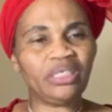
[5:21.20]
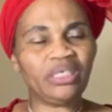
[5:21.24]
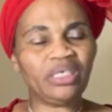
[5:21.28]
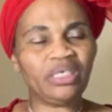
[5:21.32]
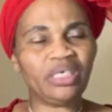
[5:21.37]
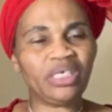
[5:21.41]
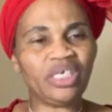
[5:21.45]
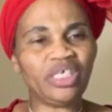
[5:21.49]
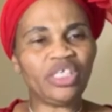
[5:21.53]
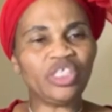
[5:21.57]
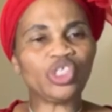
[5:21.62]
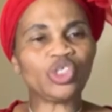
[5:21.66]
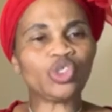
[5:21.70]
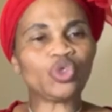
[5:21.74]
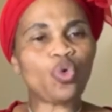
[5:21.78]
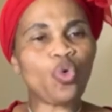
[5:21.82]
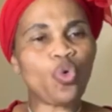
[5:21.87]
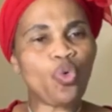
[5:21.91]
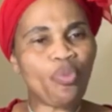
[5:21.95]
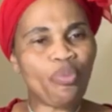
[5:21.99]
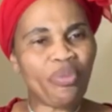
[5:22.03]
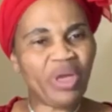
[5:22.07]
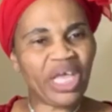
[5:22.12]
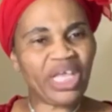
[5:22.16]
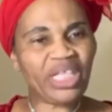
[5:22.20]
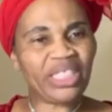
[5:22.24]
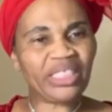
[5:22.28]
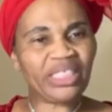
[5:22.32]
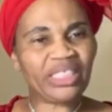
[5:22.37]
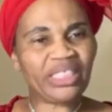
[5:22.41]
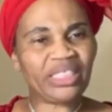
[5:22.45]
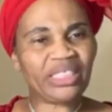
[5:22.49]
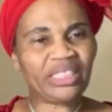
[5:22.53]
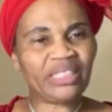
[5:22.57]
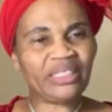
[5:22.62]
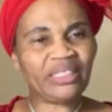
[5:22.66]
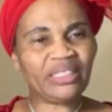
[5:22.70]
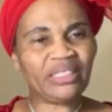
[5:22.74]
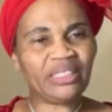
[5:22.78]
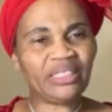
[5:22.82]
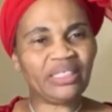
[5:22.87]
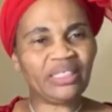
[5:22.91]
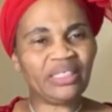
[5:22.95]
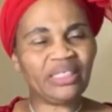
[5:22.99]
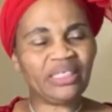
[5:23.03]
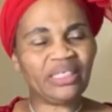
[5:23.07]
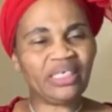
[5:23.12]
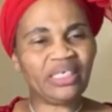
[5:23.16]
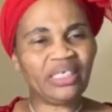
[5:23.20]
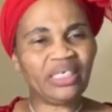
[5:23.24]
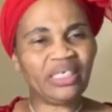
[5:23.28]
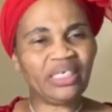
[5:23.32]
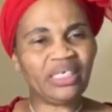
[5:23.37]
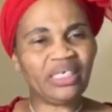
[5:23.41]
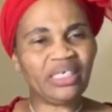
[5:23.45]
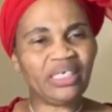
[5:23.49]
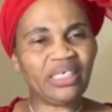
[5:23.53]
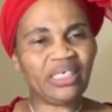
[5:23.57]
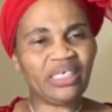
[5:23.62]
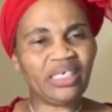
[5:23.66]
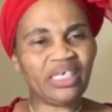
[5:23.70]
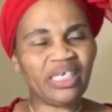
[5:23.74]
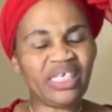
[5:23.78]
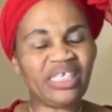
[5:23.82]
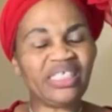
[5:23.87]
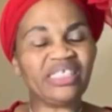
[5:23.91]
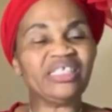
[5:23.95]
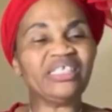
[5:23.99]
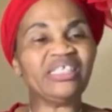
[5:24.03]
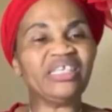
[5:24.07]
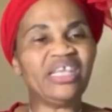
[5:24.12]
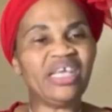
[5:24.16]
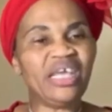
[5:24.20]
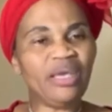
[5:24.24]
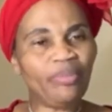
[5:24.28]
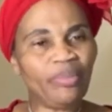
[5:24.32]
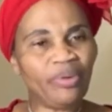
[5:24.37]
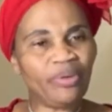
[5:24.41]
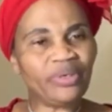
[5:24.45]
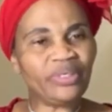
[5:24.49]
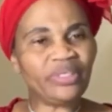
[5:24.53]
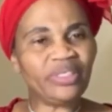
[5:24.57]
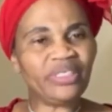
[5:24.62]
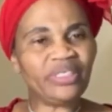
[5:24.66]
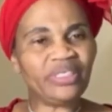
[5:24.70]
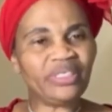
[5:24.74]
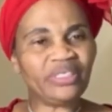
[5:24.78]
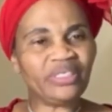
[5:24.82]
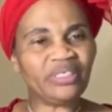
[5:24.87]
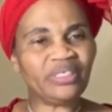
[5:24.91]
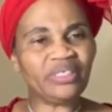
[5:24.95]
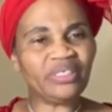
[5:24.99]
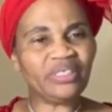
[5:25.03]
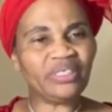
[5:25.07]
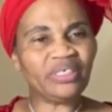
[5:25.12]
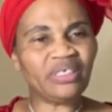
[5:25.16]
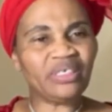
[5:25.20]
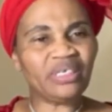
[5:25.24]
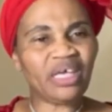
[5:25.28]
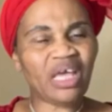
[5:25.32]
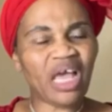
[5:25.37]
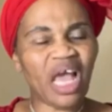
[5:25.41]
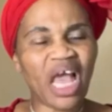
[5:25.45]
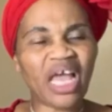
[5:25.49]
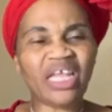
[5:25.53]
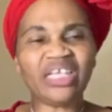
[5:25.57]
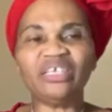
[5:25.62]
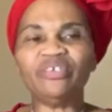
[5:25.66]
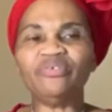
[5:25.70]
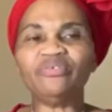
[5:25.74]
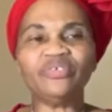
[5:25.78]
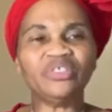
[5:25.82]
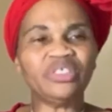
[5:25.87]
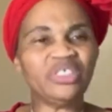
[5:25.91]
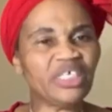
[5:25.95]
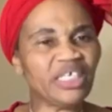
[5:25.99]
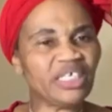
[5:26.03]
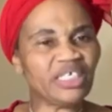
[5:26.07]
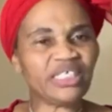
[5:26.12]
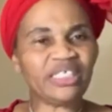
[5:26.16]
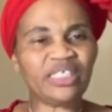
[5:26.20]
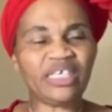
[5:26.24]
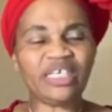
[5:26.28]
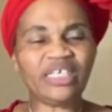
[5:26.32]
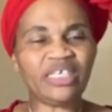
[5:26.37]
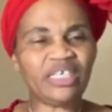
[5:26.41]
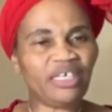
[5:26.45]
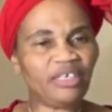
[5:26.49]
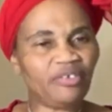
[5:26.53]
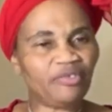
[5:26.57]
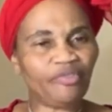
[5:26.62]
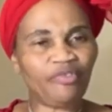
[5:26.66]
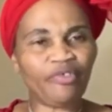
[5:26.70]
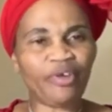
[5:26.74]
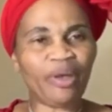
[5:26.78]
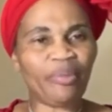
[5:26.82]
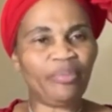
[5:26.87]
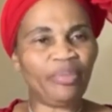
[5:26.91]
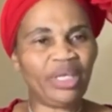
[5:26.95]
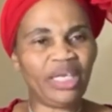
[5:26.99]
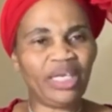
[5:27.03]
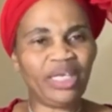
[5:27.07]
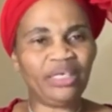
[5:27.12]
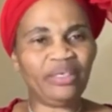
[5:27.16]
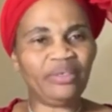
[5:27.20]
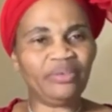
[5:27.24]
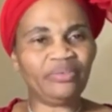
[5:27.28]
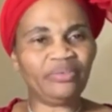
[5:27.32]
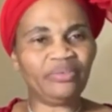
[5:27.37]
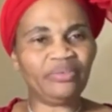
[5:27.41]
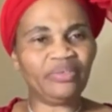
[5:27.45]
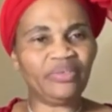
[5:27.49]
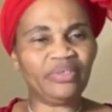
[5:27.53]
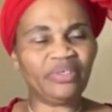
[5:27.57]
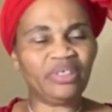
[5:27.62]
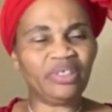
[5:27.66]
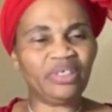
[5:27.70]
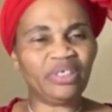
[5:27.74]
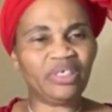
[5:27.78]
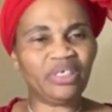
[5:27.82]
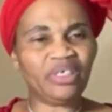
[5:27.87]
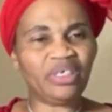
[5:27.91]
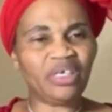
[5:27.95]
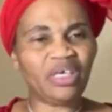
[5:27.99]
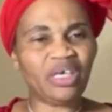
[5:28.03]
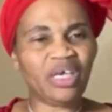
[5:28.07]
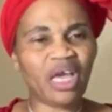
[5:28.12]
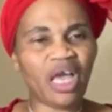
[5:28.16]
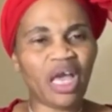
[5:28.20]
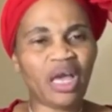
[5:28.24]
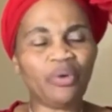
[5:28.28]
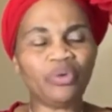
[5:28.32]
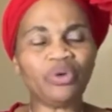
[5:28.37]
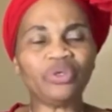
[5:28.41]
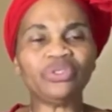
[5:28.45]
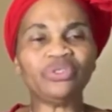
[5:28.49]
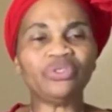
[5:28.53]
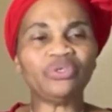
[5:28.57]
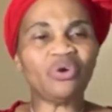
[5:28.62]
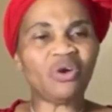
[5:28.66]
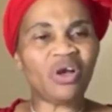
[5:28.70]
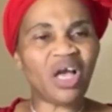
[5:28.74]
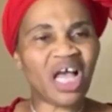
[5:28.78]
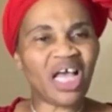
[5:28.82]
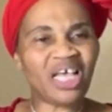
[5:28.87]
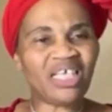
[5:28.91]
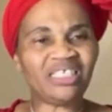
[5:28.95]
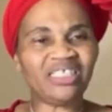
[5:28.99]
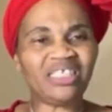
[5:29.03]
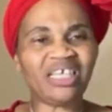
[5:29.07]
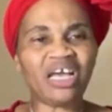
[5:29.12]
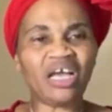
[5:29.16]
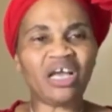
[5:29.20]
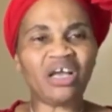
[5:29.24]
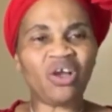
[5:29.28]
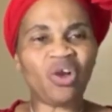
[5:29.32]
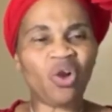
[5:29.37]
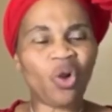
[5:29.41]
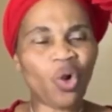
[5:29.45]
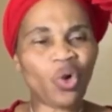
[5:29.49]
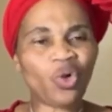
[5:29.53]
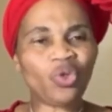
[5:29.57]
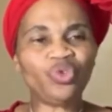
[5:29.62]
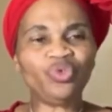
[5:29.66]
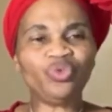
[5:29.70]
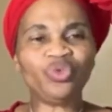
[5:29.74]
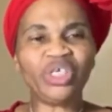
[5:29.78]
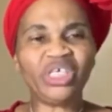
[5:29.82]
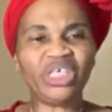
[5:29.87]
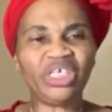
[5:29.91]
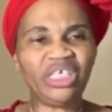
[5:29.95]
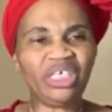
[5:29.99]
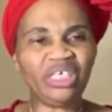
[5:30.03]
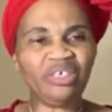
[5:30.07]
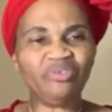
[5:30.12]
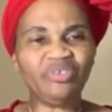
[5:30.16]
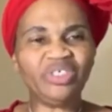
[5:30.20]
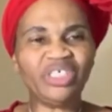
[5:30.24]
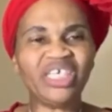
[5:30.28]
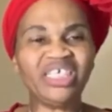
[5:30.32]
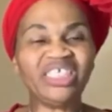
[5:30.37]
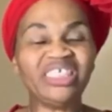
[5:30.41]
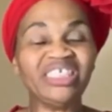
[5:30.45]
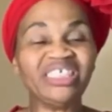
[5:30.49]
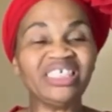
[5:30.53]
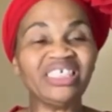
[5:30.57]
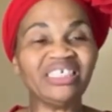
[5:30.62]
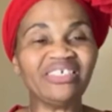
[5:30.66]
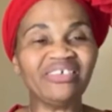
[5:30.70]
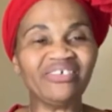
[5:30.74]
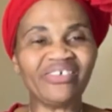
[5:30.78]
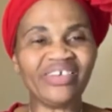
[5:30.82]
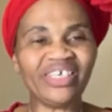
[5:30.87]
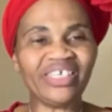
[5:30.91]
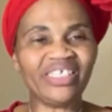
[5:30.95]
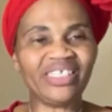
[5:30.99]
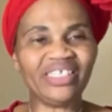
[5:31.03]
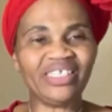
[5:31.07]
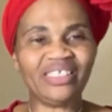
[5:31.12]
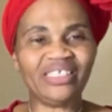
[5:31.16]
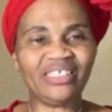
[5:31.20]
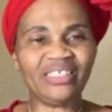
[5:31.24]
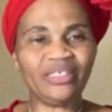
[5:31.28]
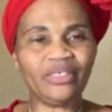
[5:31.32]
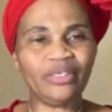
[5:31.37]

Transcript: his schoolmates, his neighbors, and even the extended family. I want to ask that God will give them the grace